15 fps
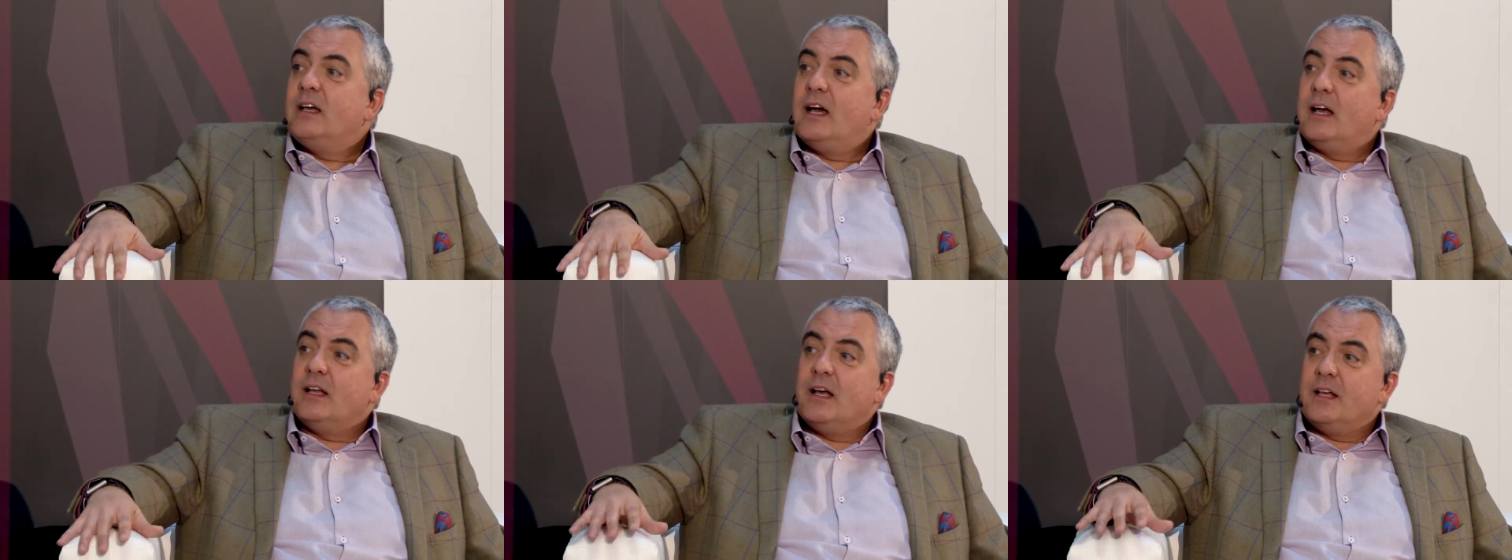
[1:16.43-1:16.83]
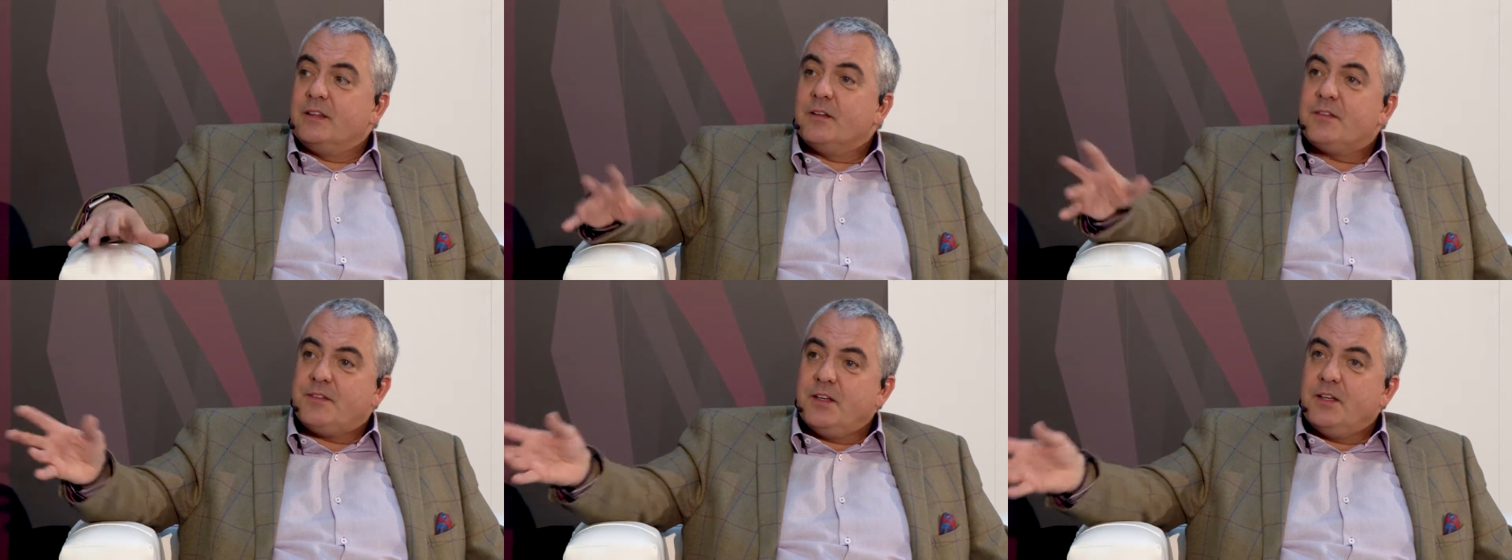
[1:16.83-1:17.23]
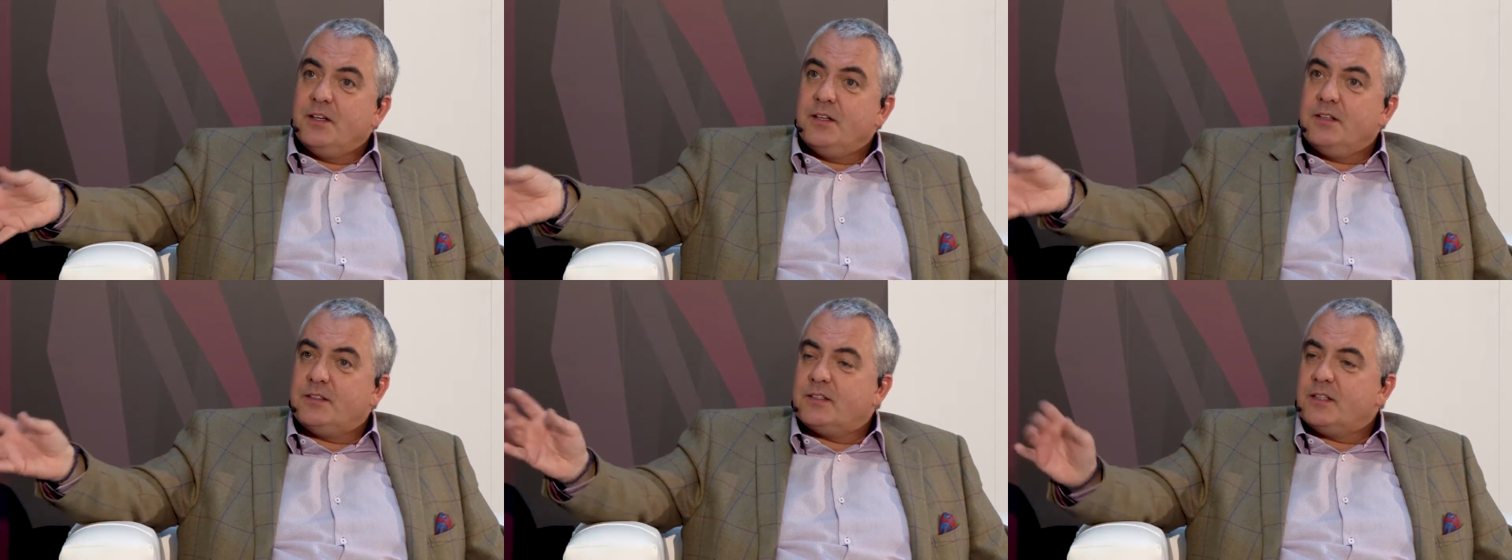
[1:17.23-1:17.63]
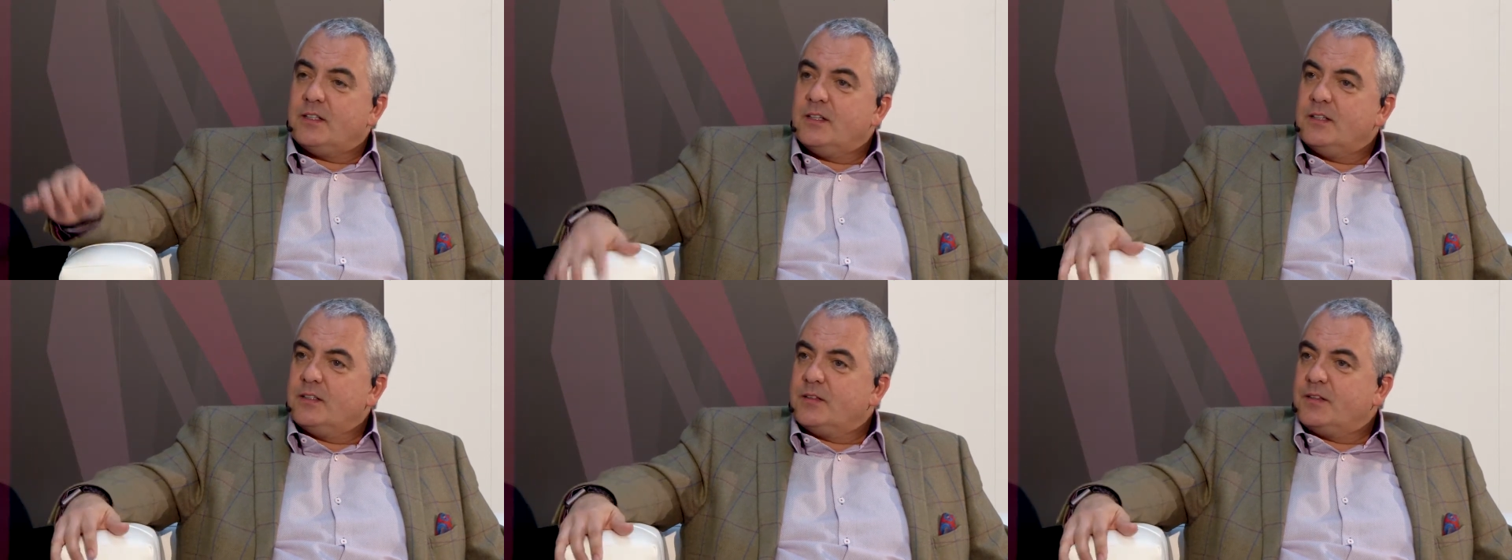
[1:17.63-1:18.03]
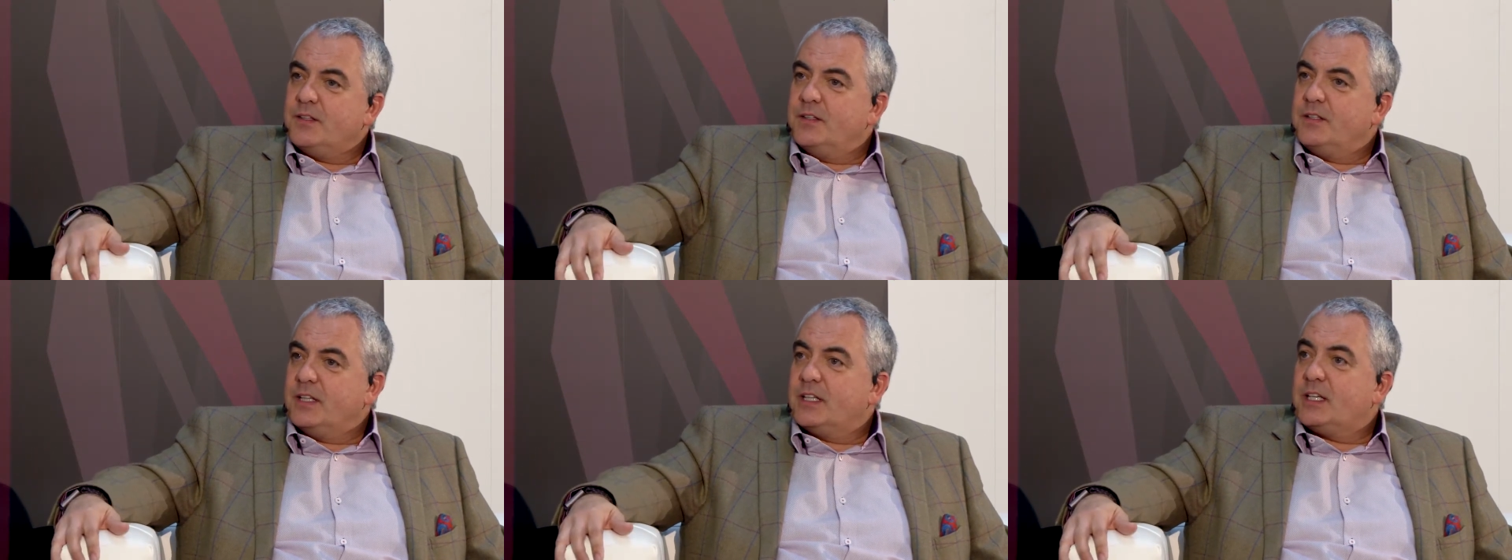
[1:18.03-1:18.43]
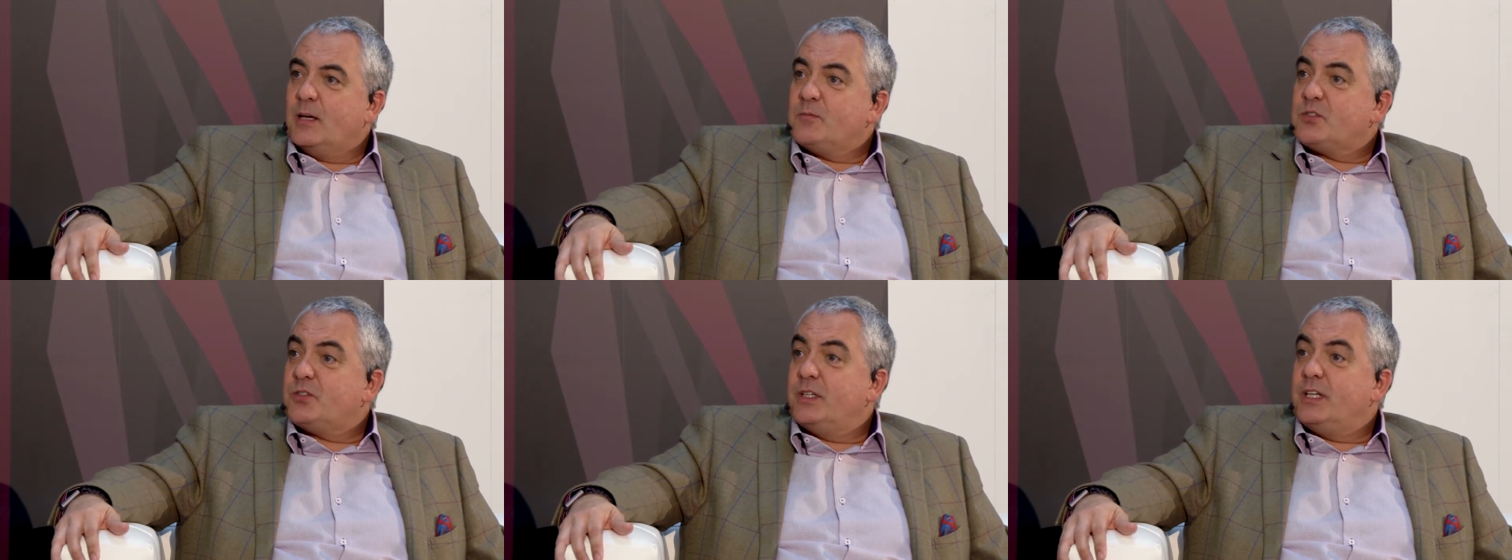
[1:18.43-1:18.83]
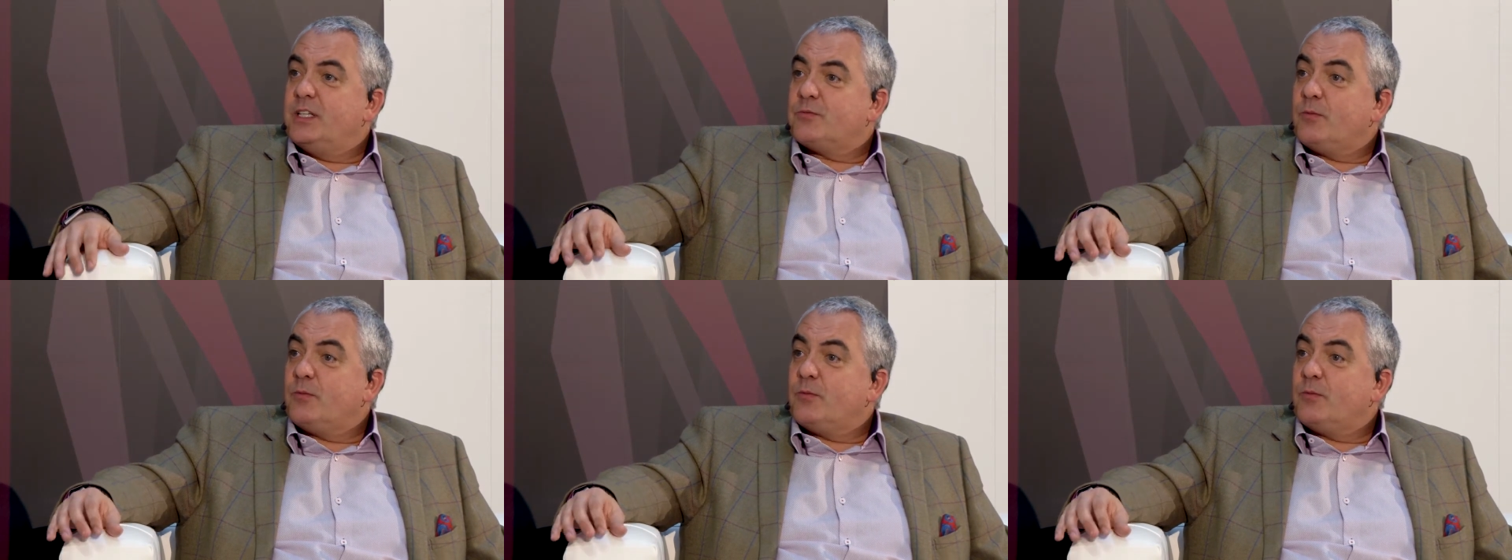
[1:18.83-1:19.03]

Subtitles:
And the third ink chemistry